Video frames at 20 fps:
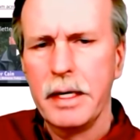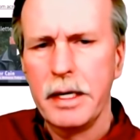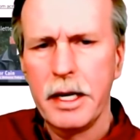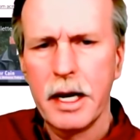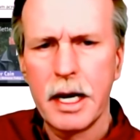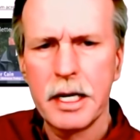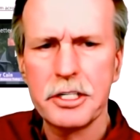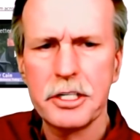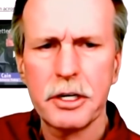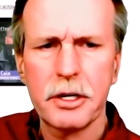He
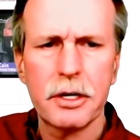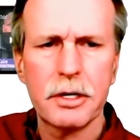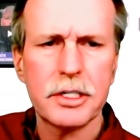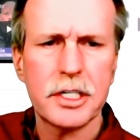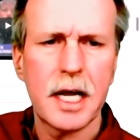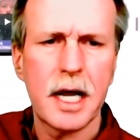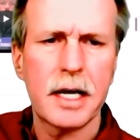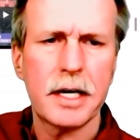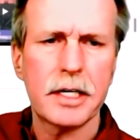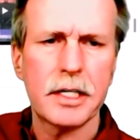also
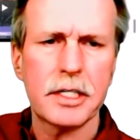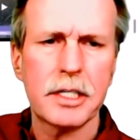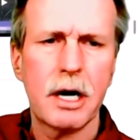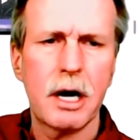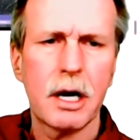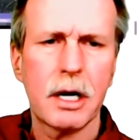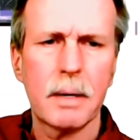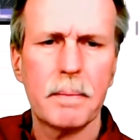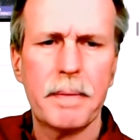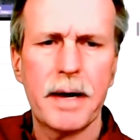goes on to
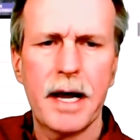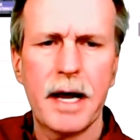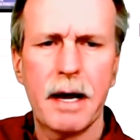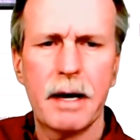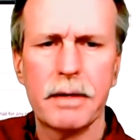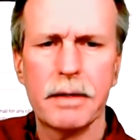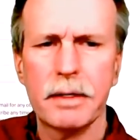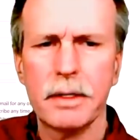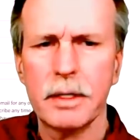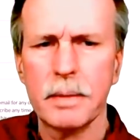talk
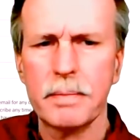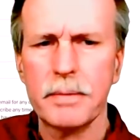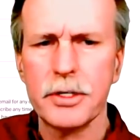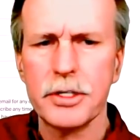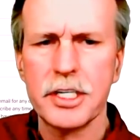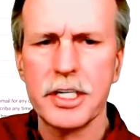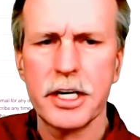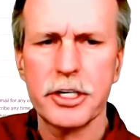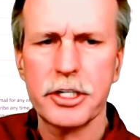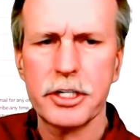about the
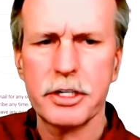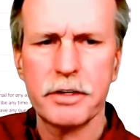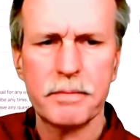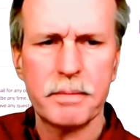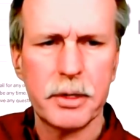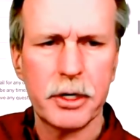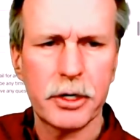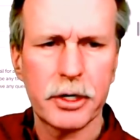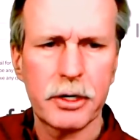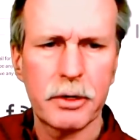precession of
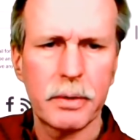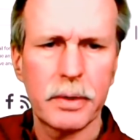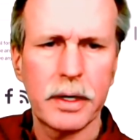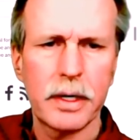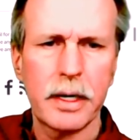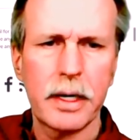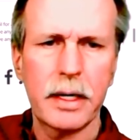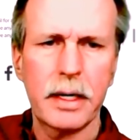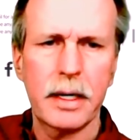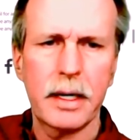
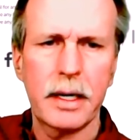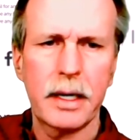Mercury